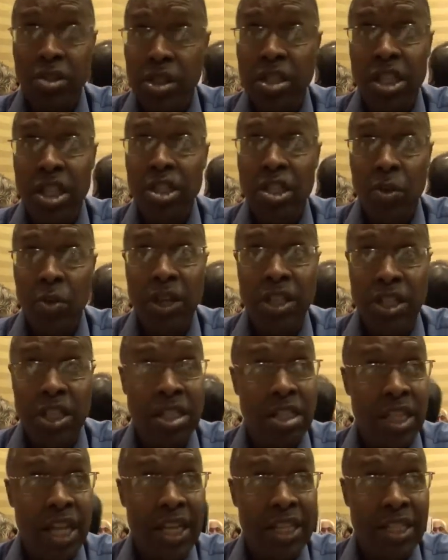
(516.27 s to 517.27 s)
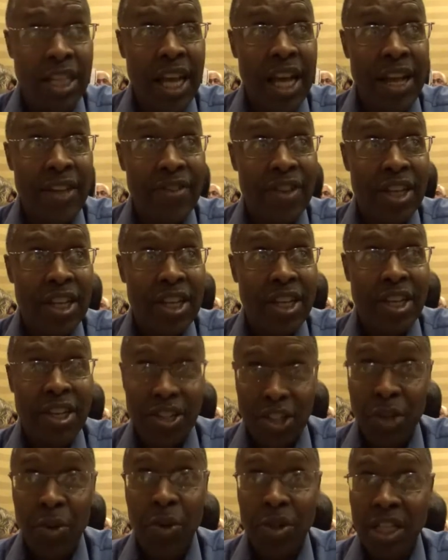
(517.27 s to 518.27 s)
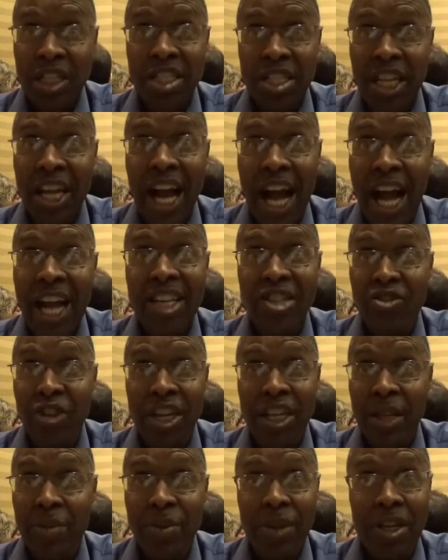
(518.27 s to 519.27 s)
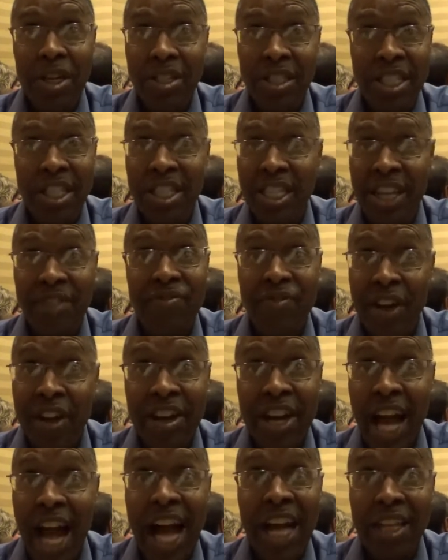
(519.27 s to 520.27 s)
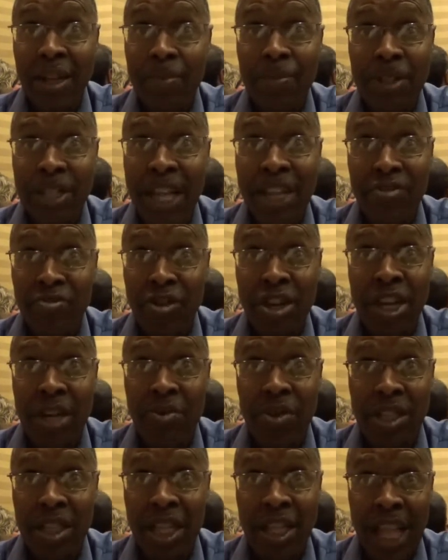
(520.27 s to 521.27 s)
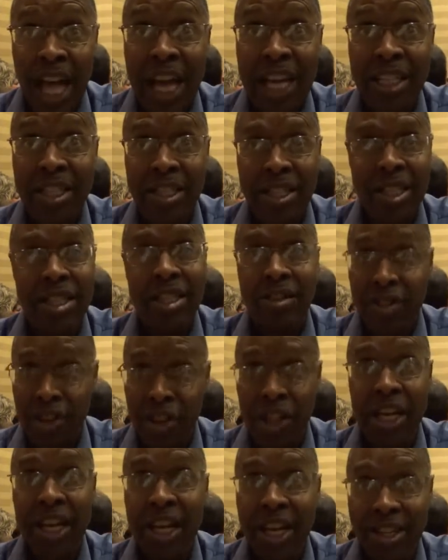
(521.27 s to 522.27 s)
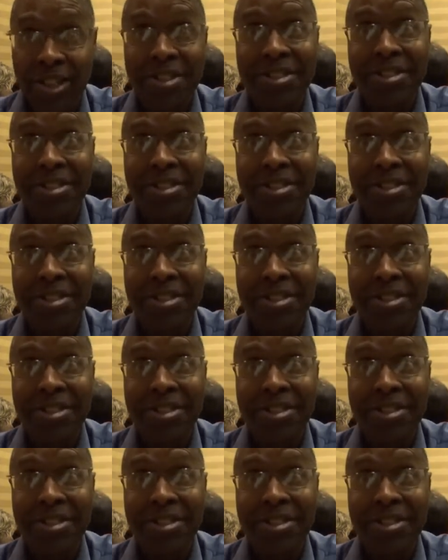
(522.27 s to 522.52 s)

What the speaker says: in situations like that, you want to stay hydrated because it can get very hot up in that ring with the lights and everything else.